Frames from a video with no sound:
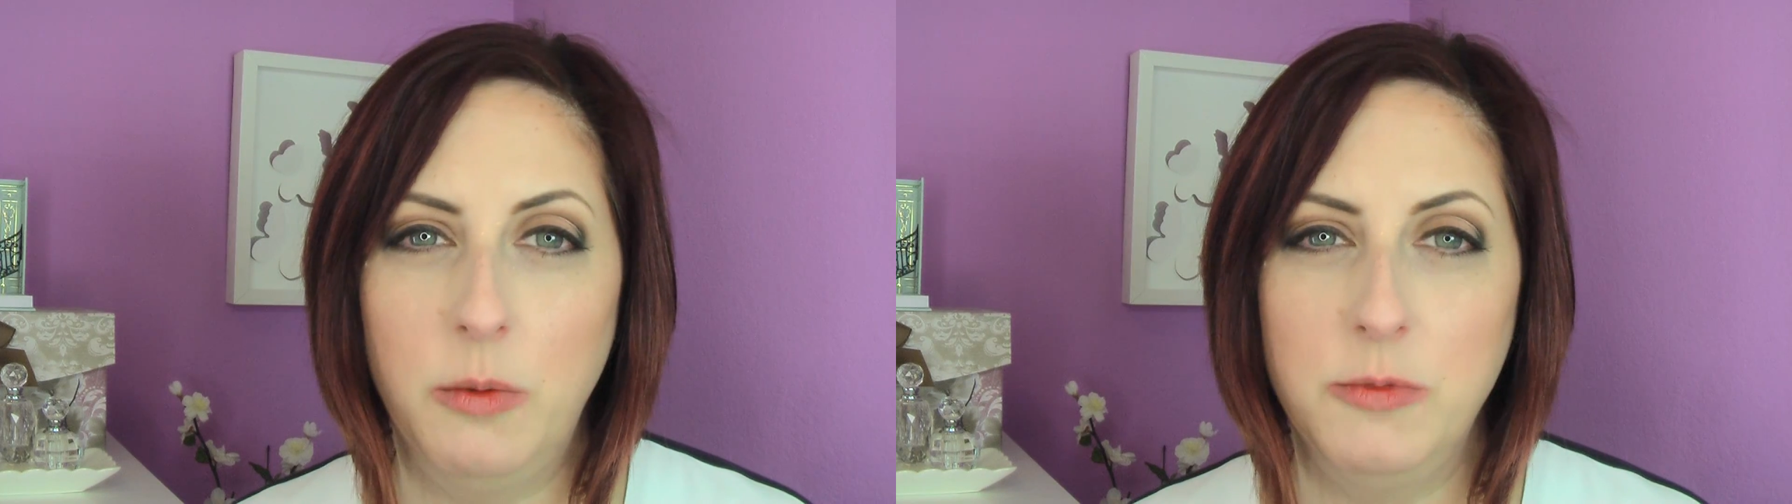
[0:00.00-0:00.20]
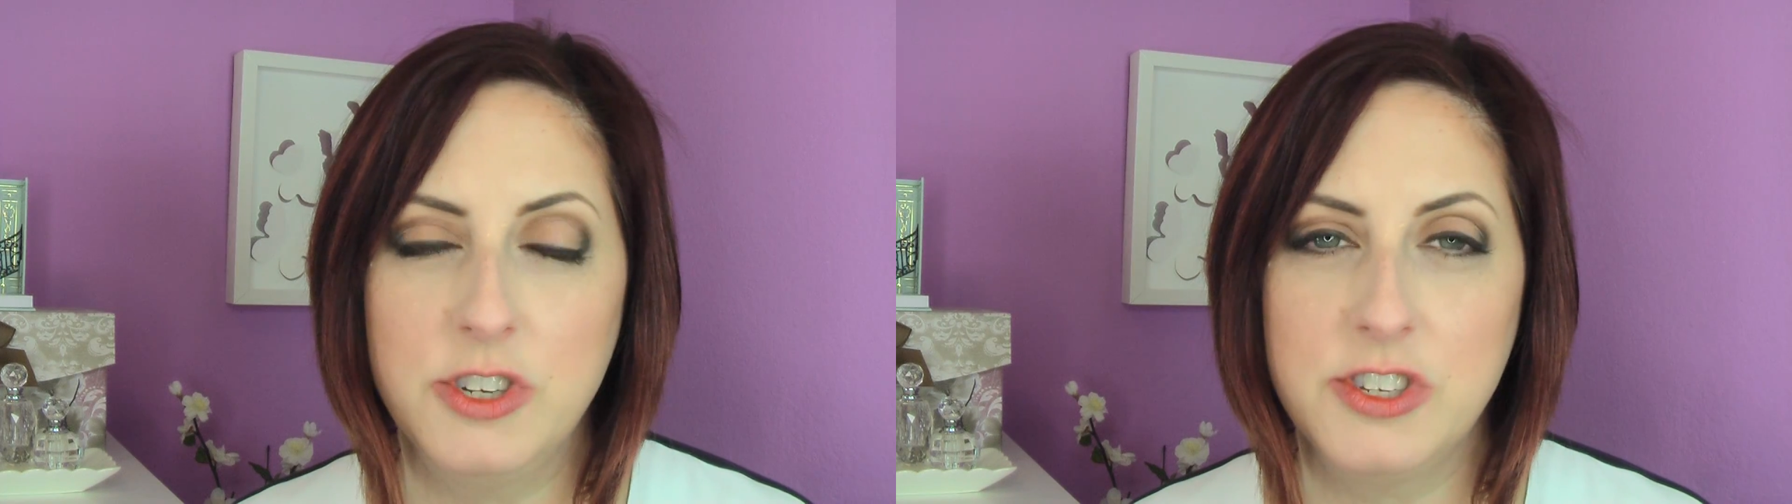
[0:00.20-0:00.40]

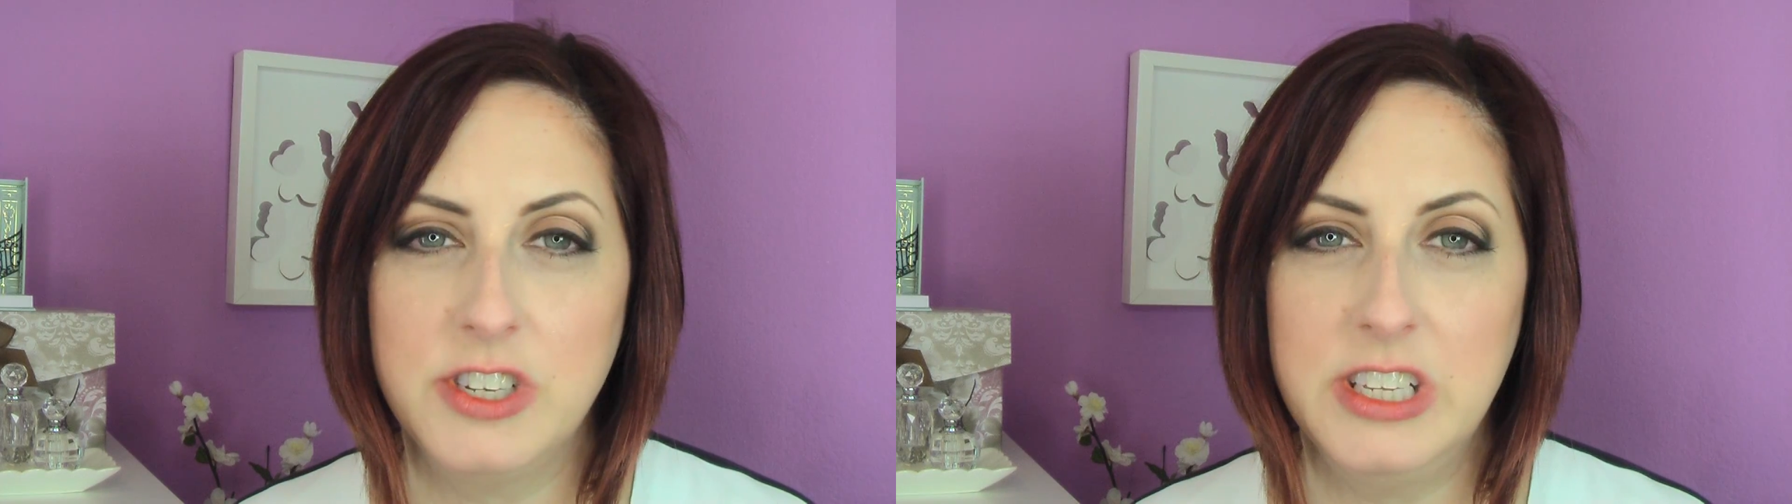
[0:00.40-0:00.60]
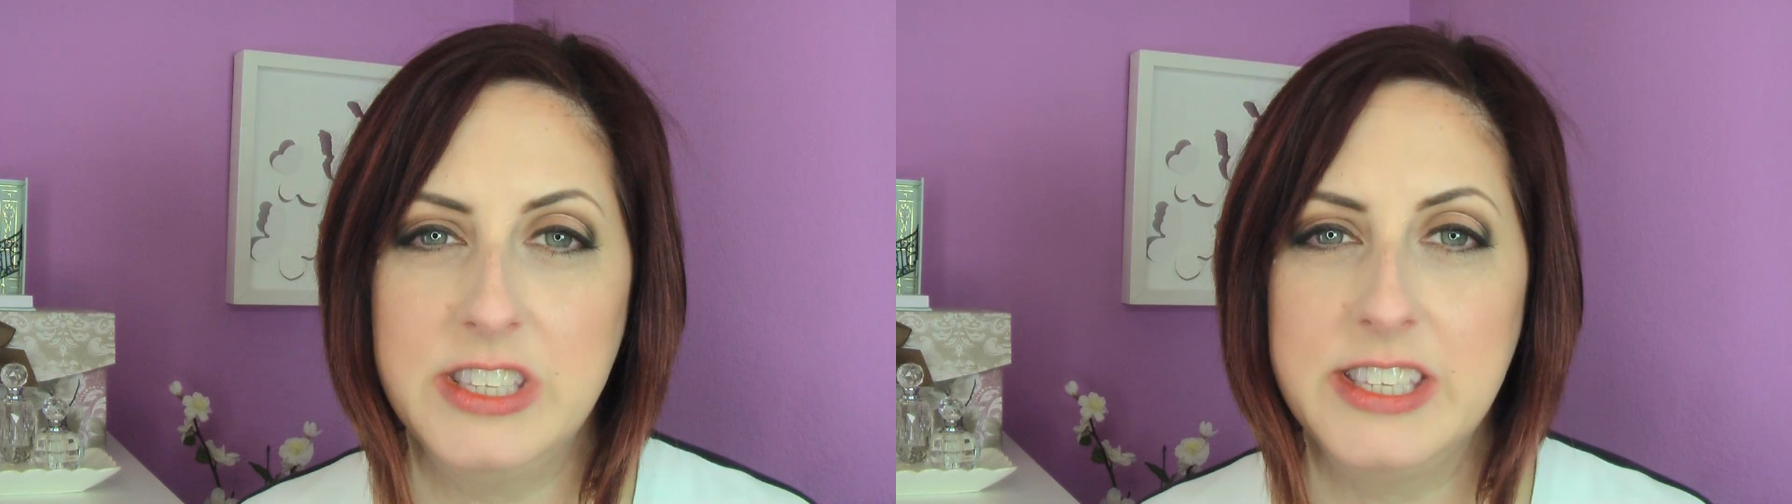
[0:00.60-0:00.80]
I'm
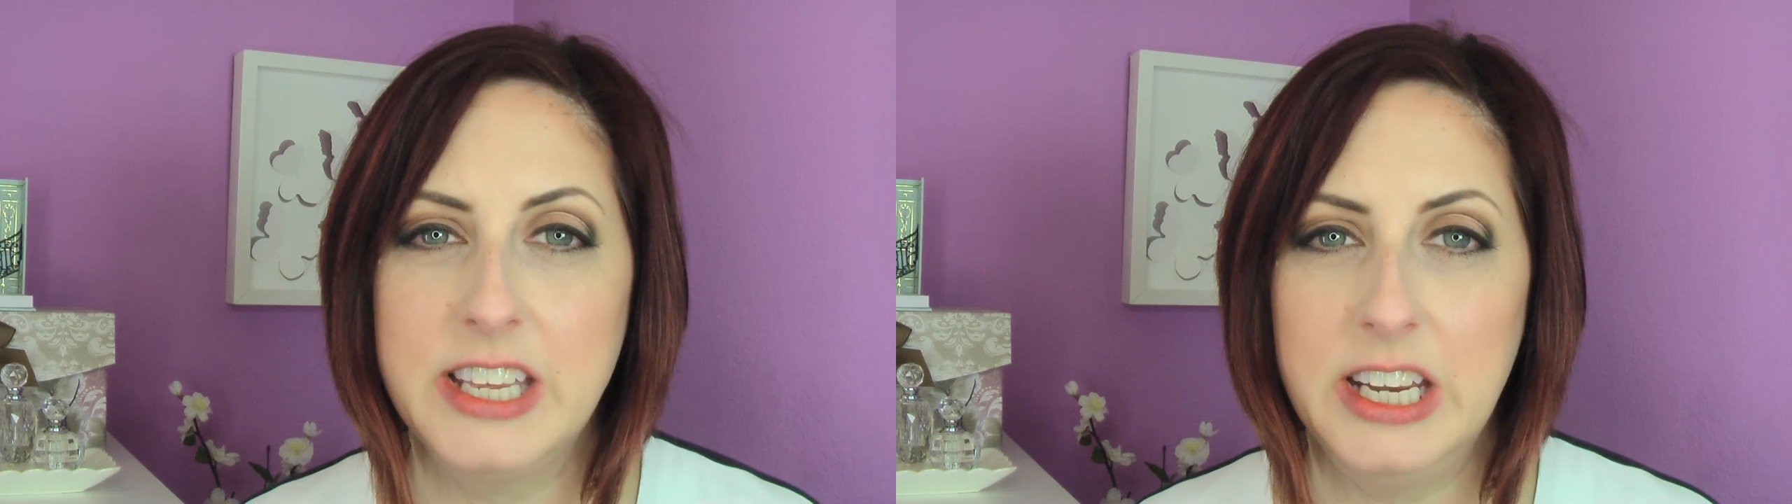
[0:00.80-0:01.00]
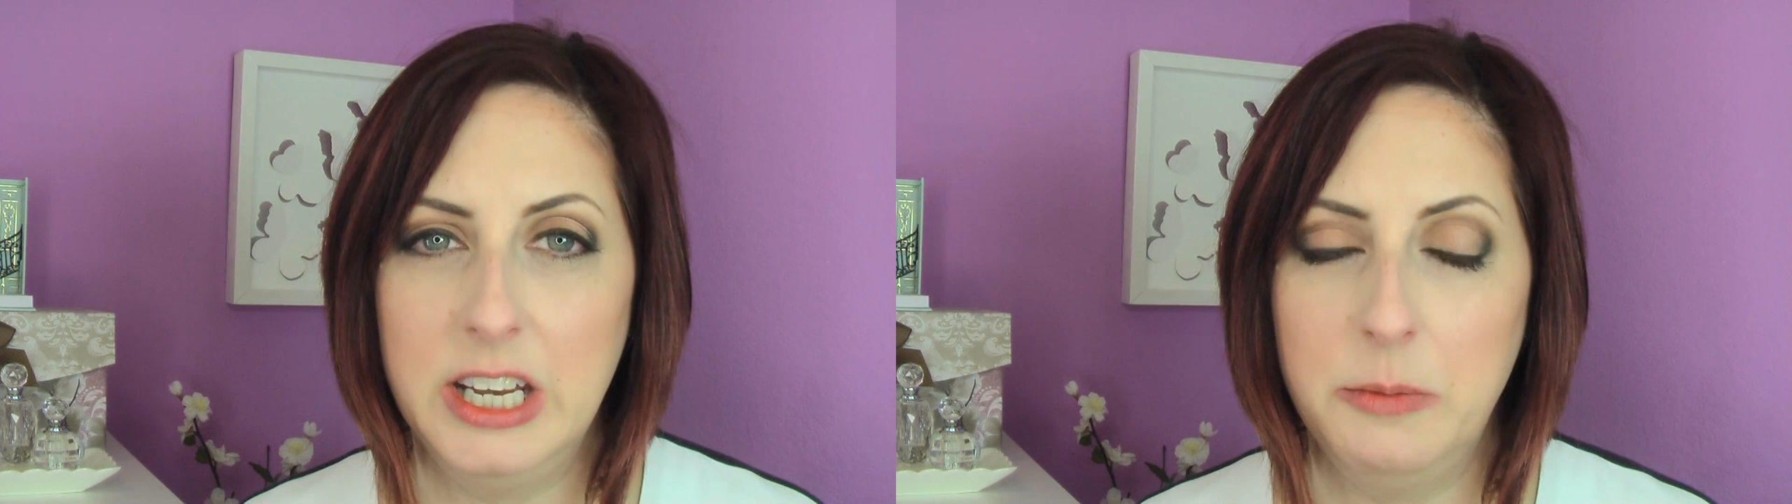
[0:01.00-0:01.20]
just
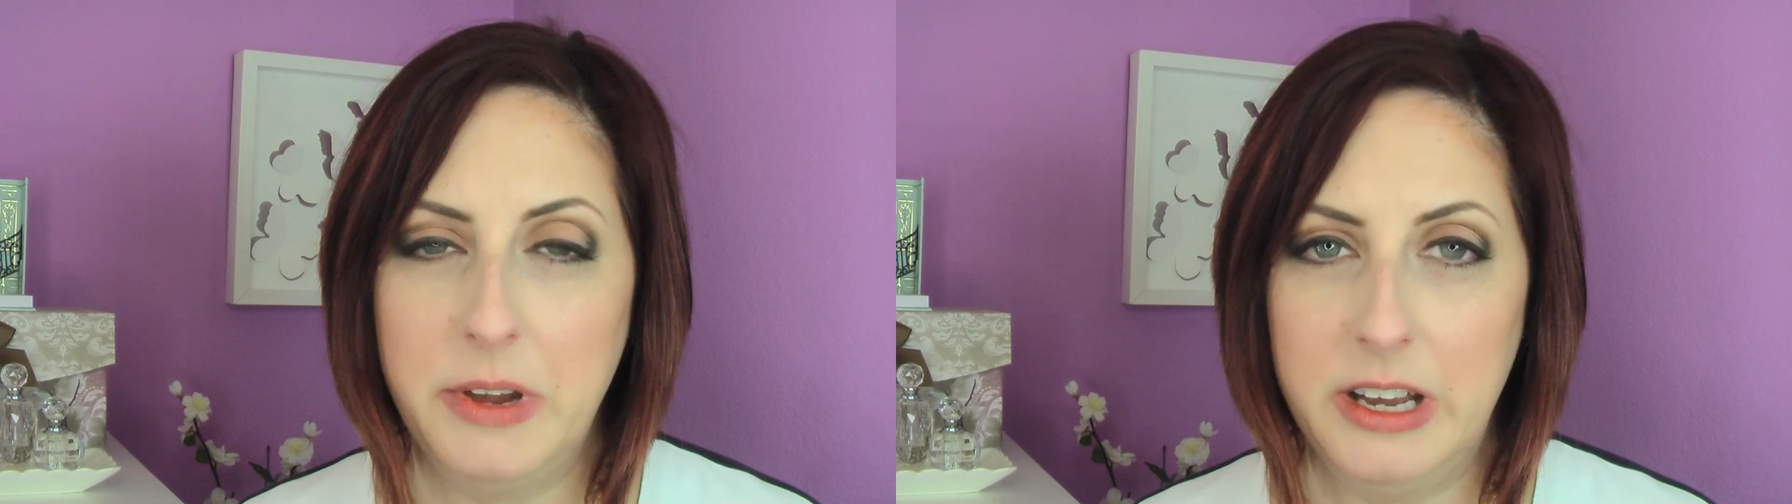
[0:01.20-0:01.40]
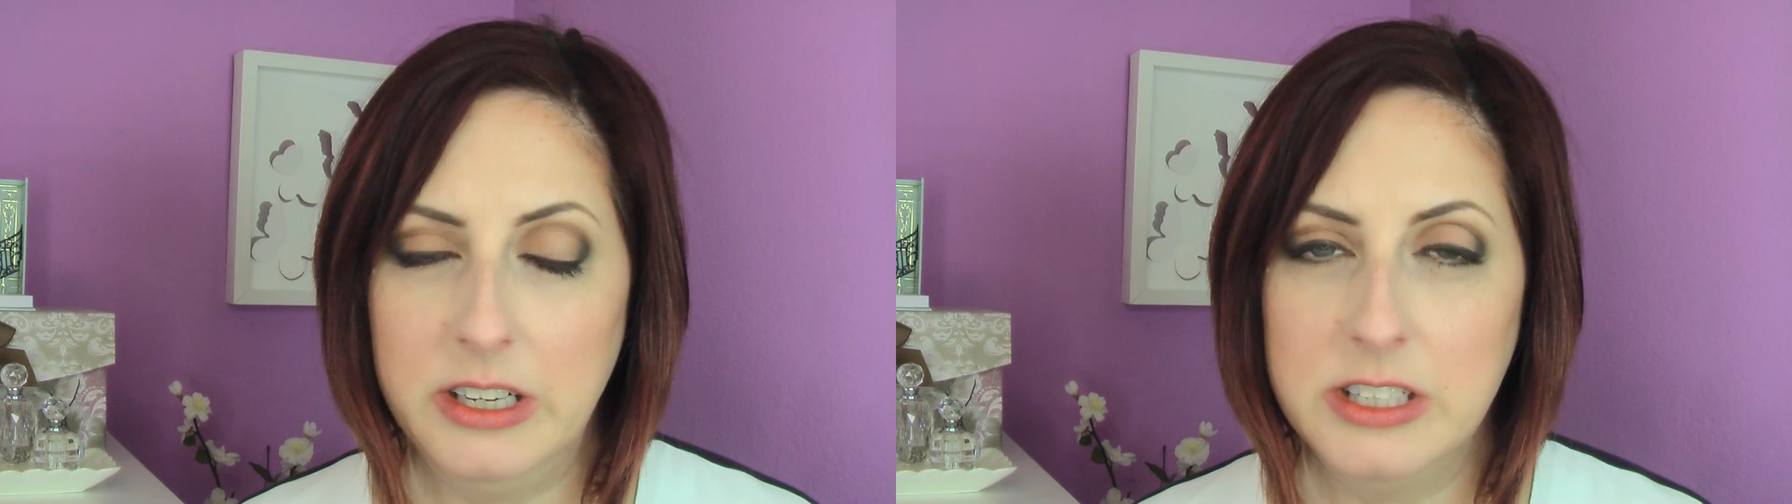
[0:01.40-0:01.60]
insane
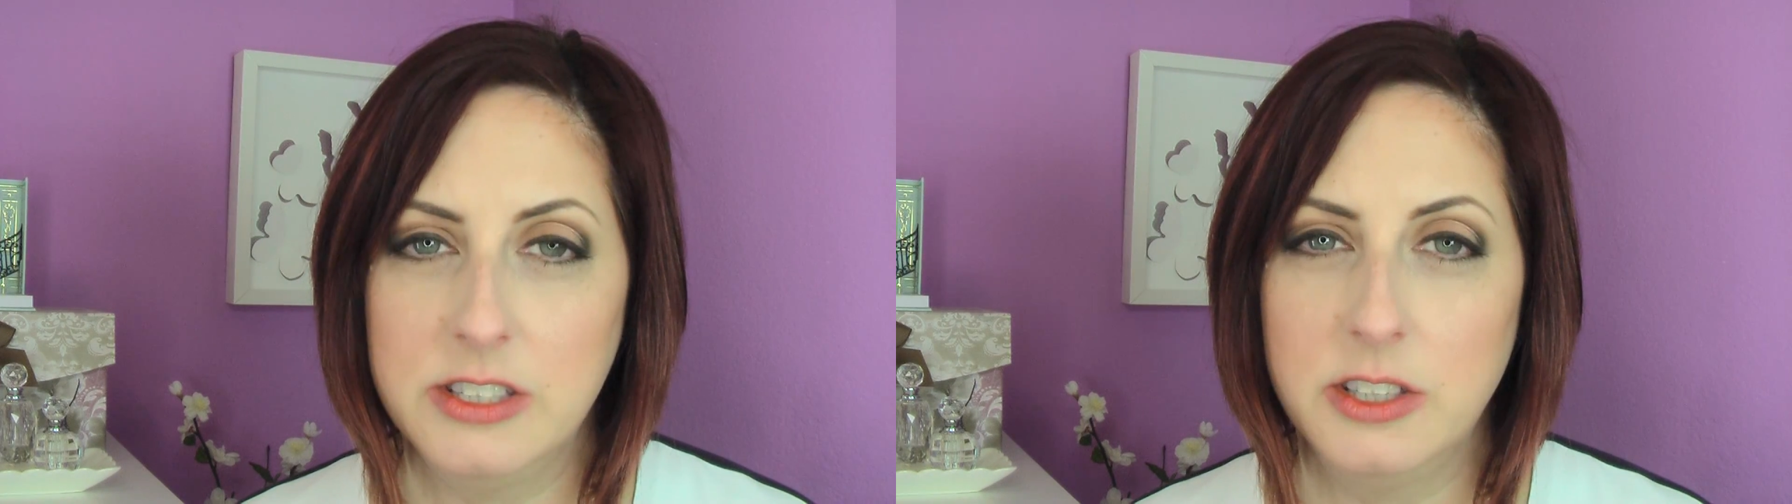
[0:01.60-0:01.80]
about it.